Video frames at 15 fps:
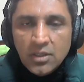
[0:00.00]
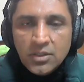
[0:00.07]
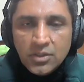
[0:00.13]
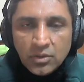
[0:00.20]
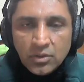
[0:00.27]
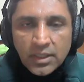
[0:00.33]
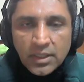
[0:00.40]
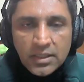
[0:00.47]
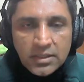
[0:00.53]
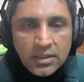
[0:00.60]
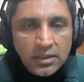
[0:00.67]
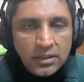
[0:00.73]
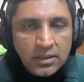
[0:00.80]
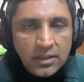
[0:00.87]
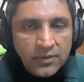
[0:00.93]
So there is
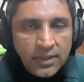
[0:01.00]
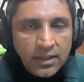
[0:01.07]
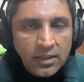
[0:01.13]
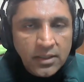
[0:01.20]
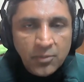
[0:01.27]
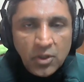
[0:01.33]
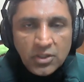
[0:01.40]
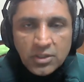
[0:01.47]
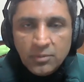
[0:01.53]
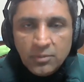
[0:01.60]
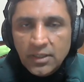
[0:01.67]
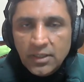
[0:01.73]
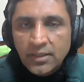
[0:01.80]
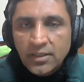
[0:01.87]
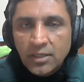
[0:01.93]
a, definitely a
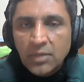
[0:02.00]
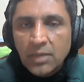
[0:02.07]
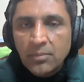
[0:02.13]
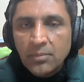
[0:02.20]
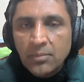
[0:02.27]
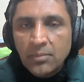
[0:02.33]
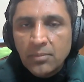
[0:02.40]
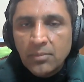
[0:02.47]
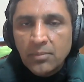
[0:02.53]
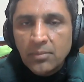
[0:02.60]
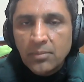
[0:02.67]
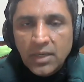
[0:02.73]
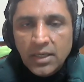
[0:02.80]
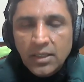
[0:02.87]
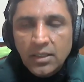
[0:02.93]
possibility that my
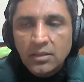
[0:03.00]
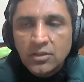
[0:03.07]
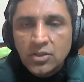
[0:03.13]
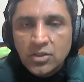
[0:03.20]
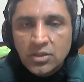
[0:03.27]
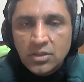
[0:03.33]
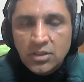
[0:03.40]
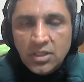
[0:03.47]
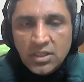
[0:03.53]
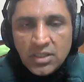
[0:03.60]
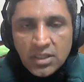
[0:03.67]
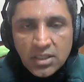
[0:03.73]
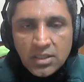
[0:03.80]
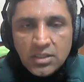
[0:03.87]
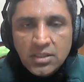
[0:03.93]
mind, my
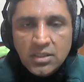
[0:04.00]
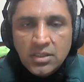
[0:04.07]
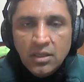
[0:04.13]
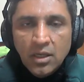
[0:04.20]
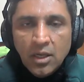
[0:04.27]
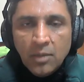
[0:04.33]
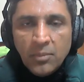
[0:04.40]
decisions,